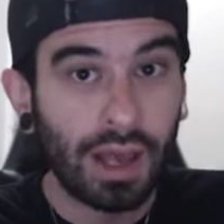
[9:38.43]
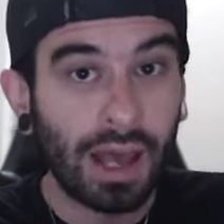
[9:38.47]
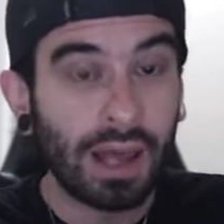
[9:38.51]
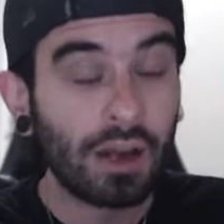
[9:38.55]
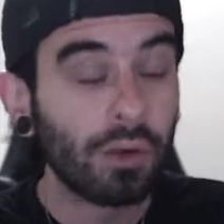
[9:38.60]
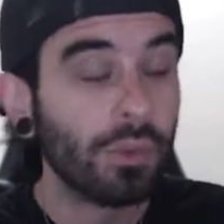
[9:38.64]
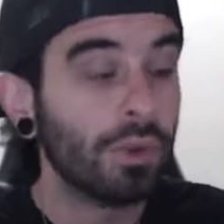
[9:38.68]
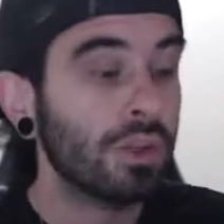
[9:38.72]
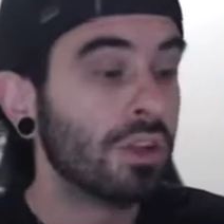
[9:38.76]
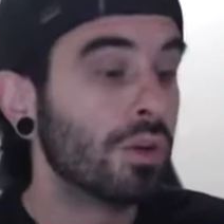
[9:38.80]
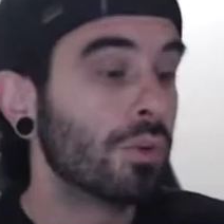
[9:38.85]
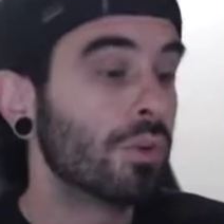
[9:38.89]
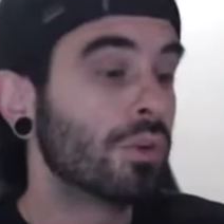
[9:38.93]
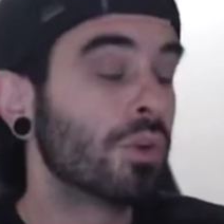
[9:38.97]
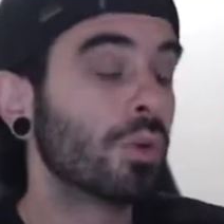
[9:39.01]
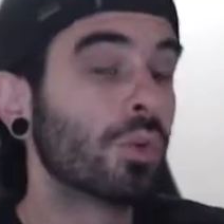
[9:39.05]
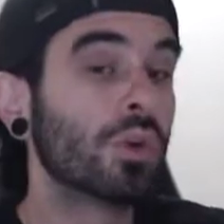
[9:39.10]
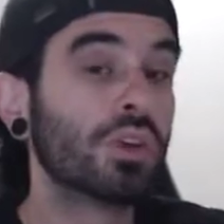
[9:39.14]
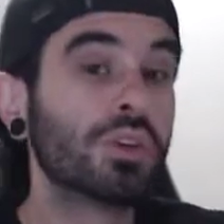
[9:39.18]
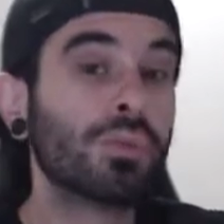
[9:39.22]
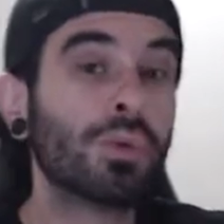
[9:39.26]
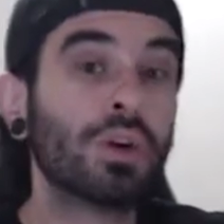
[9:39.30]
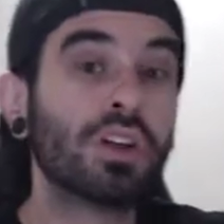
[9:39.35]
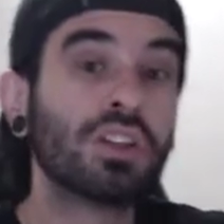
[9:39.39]
How do we deal with the
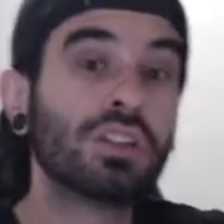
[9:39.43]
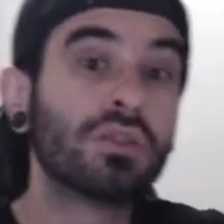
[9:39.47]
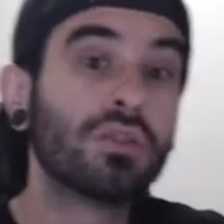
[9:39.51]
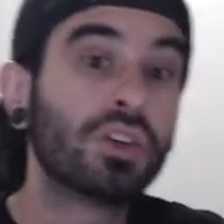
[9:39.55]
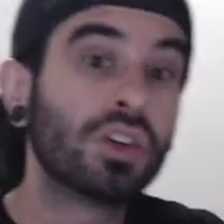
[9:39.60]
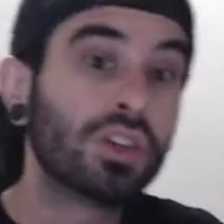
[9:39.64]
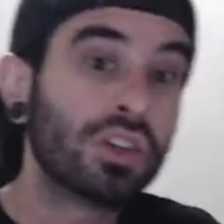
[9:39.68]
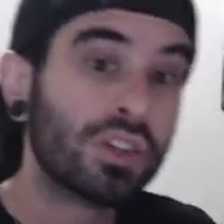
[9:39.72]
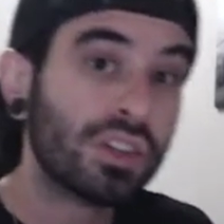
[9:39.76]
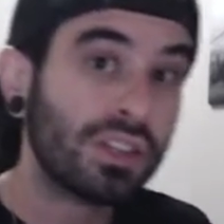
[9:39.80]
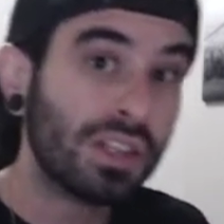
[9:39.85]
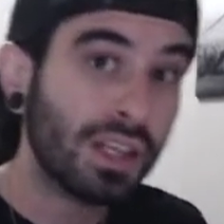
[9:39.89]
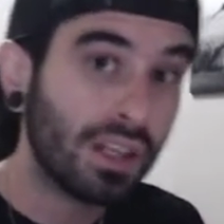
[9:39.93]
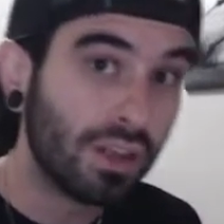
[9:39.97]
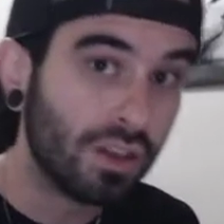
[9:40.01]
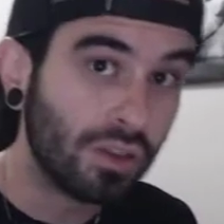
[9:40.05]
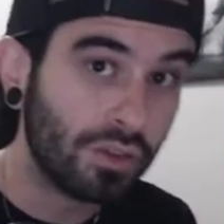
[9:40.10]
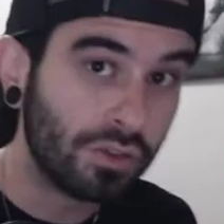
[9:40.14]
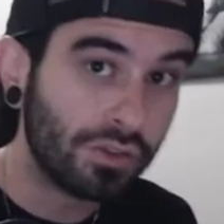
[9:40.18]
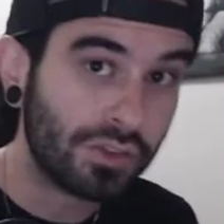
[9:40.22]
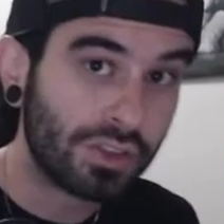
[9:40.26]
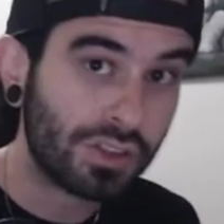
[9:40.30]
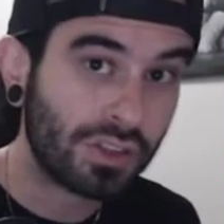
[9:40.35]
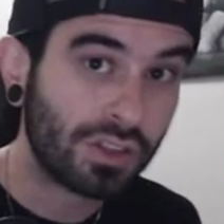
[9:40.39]
worst parts of
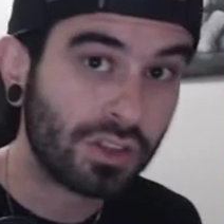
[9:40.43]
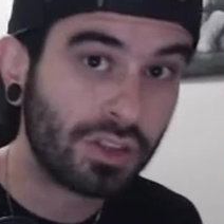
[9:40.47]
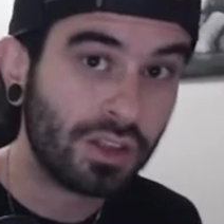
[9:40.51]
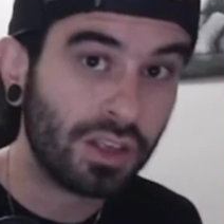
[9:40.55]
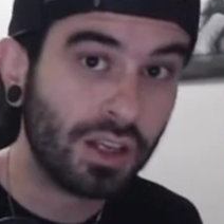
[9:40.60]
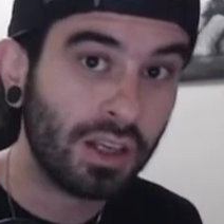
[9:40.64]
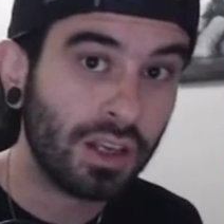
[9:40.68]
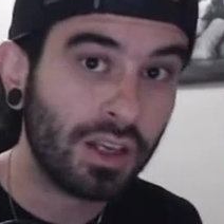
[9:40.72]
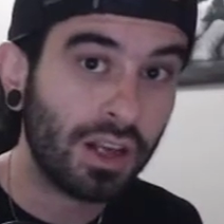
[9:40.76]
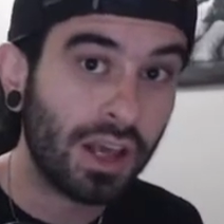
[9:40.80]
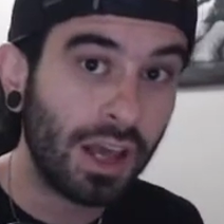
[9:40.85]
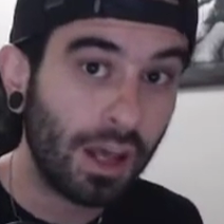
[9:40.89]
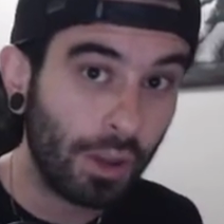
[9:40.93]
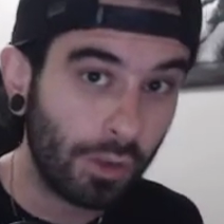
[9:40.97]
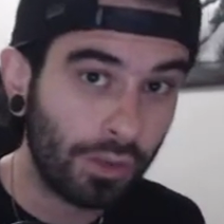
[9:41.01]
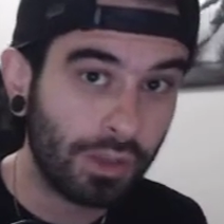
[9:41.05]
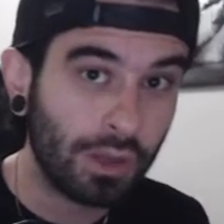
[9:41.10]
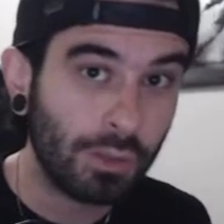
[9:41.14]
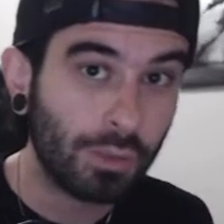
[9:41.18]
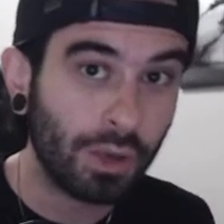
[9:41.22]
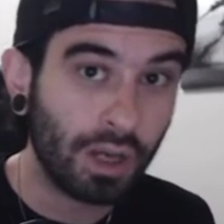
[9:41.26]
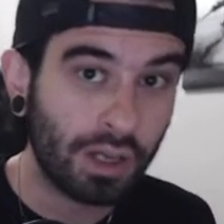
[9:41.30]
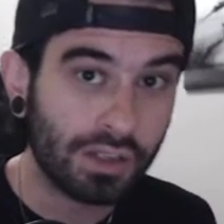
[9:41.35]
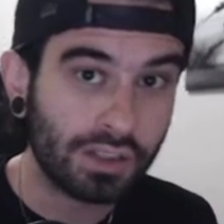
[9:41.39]
ourselves in a
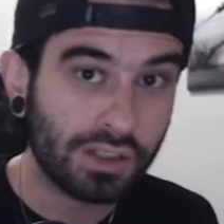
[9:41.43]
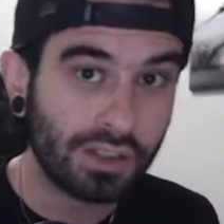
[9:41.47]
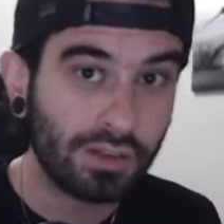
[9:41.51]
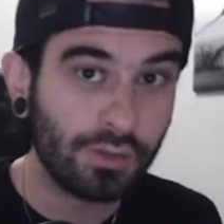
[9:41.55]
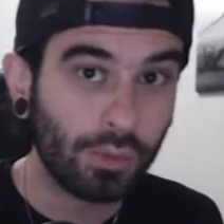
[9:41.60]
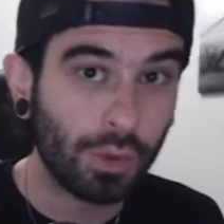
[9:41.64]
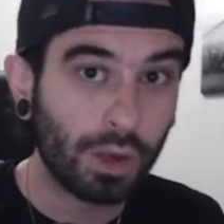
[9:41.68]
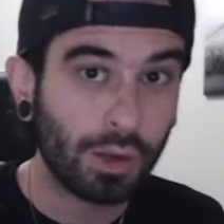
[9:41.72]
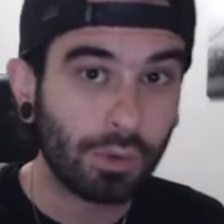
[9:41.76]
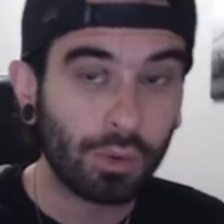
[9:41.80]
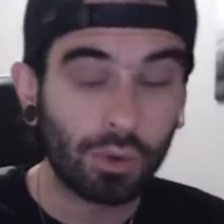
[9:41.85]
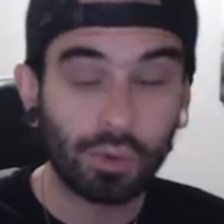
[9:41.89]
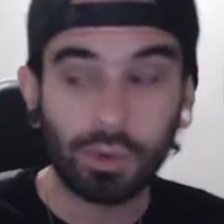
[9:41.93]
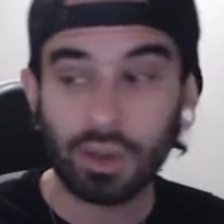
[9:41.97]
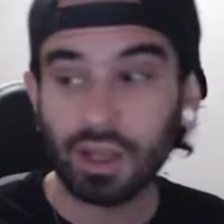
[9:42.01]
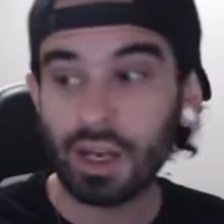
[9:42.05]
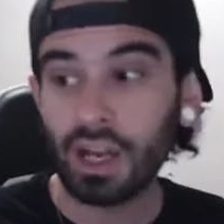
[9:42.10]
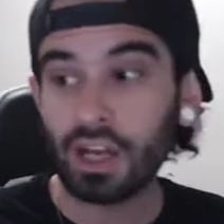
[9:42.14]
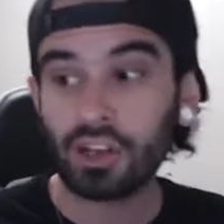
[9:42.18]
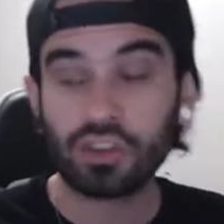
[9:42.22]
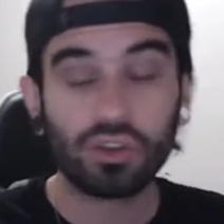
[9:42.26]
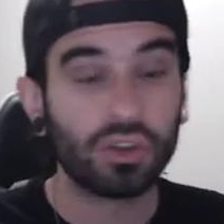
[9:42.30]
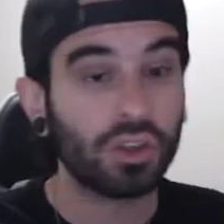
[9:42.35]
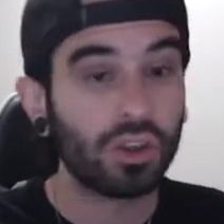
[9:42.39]
healthy, positive way where we can
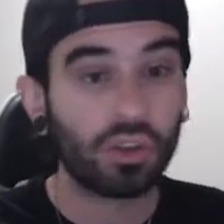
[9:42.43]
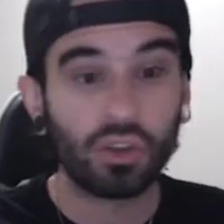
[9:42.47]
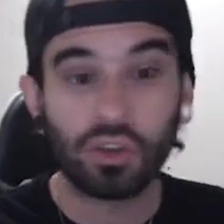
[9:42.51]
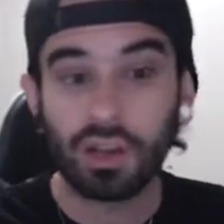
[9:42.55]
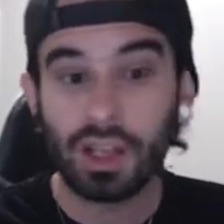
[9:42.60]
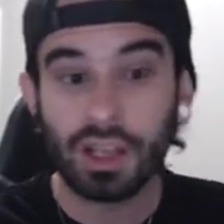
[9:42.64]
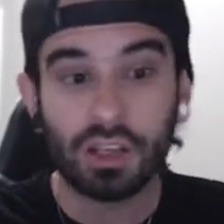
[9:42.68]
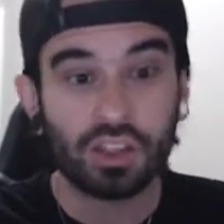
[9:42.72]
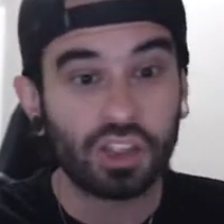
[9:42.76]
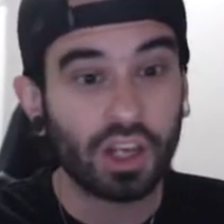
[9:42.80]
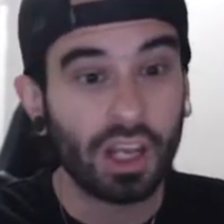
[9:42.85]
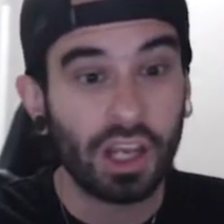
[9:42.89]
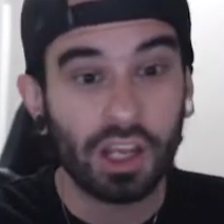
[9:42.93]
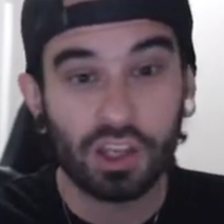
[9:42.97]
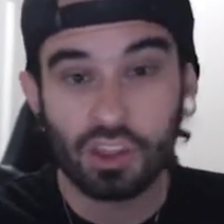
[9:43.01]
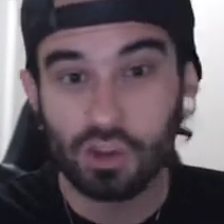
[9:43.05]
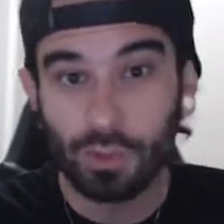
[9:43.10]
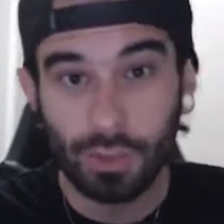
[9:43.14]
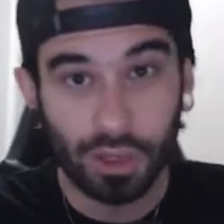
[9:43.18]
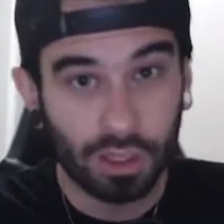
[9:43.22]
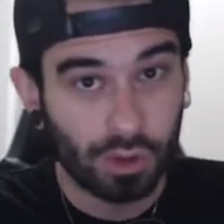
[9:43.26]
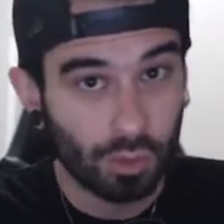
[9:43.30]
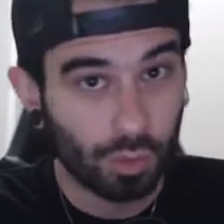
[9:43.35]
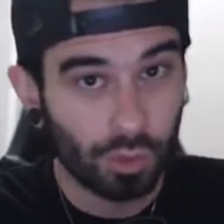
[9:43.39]
actually create change
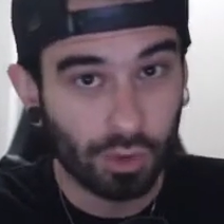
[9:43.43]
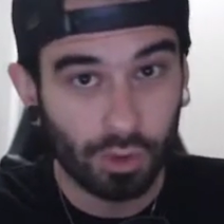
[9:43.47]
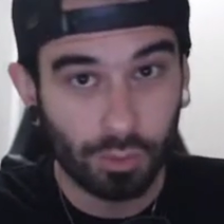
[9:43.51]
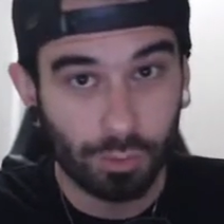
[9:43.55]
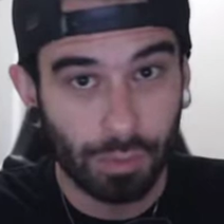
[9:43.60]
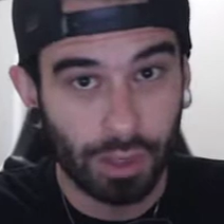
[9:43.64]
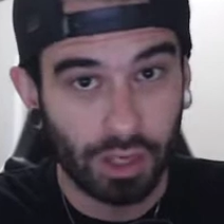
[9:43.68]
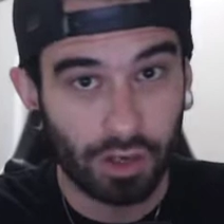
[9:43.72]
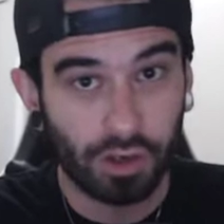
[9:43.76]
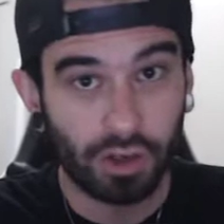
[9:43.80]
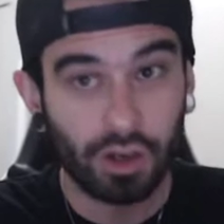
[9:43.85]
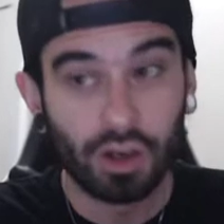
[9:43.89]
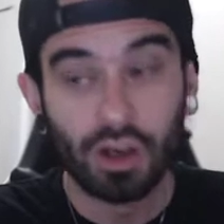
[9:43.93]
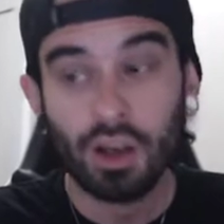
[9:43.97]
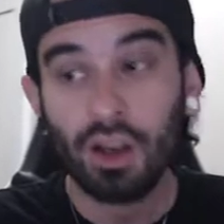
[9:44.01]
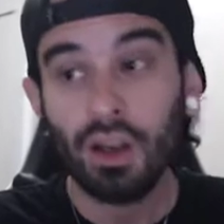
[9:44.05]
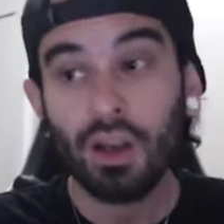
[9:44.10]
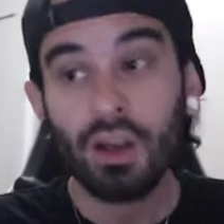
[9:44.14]
and make the world better?